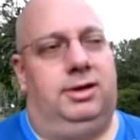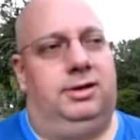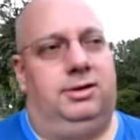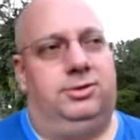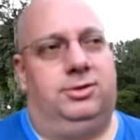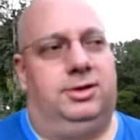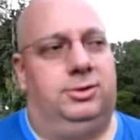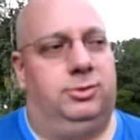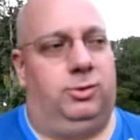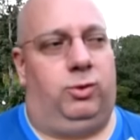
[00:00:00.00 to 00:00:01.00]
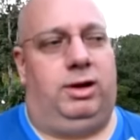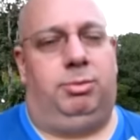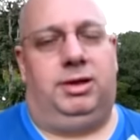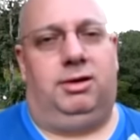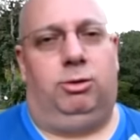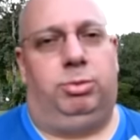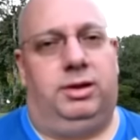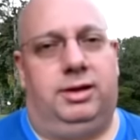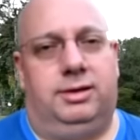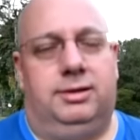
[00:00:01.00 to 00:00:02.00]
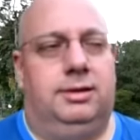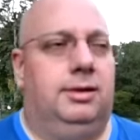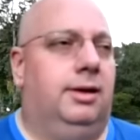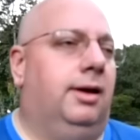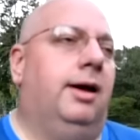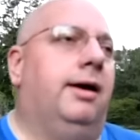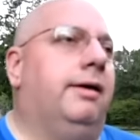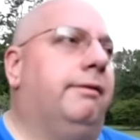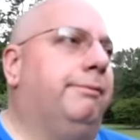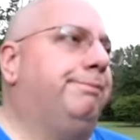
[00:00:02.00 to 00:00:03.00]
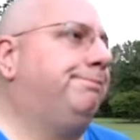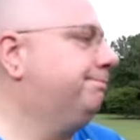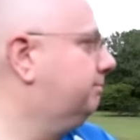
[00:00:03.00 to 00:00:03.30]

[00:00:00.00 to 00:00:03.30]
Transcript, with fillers: and it'll turn into a crappy airplane. Um,